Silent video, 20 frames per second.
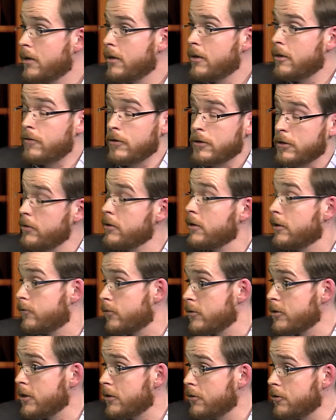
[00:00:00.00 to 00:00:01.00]
If you're going onto
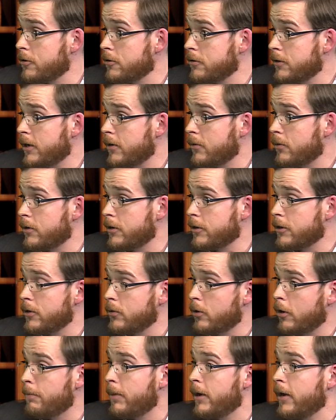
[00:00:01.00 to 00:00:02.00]
a social network,
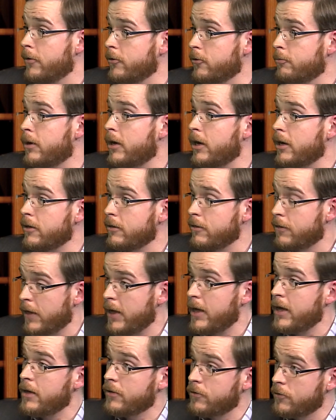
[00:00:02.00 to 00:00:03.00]
you are bound by
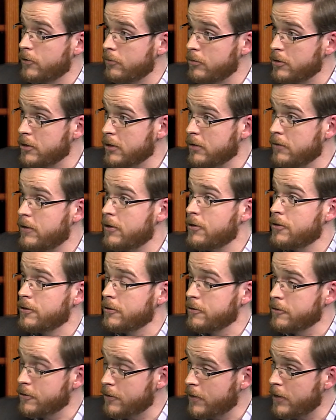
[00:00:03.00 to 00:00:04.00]
their terms and
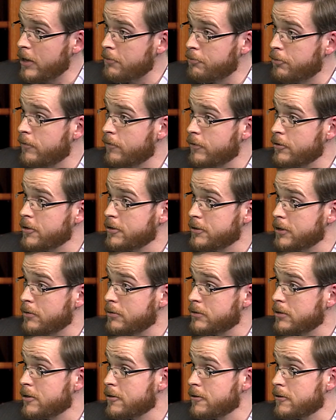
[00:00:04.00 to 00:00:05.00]
conditions, their privacy
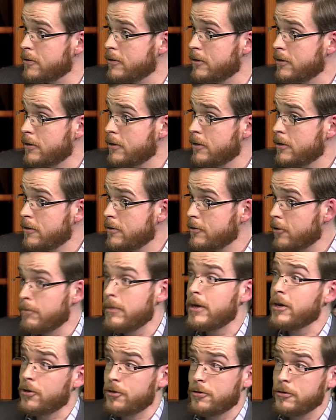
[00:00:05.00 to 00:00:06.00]
notice. So
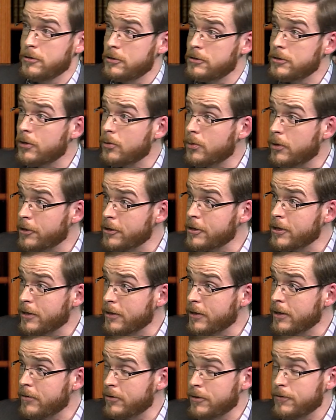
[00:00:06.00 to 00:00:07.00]
make sure you know what's
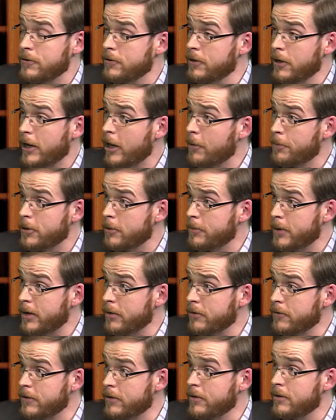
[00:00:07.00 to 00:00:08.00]
in there, and if you're not happy
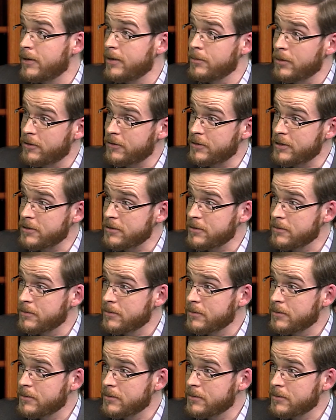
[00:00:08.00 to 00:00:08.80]
about it, limit it.